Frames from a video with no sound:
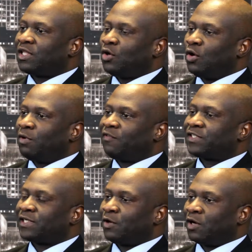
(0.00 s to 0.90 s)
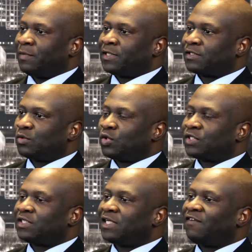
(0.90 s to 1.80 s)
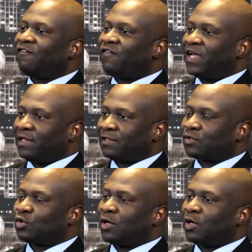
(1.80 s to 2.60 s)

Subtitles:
the Home Office requirements which they failed to